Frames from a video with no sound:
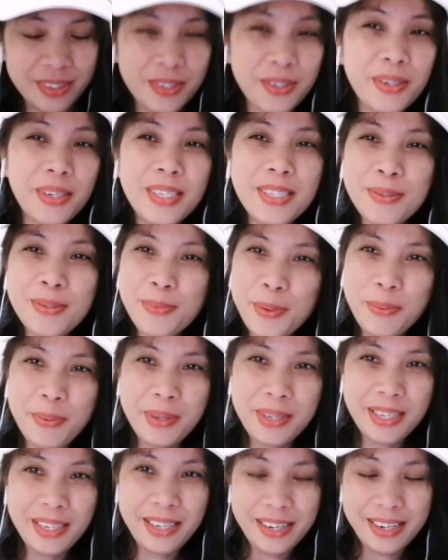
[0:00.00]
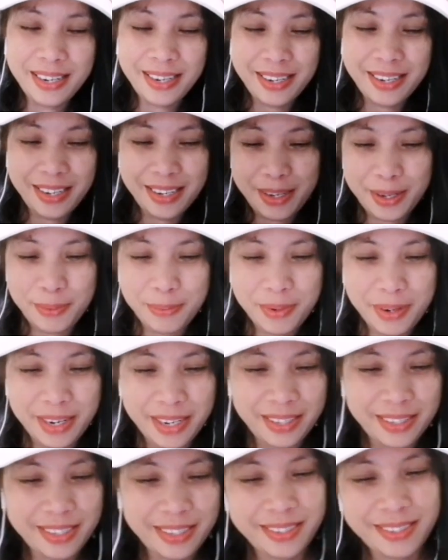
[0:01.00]
So it's from India. I'm
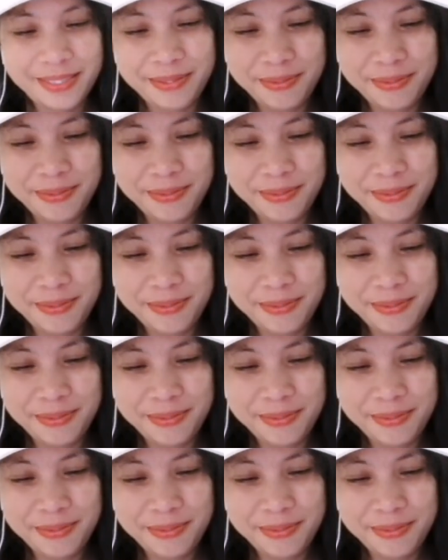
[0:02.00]
right.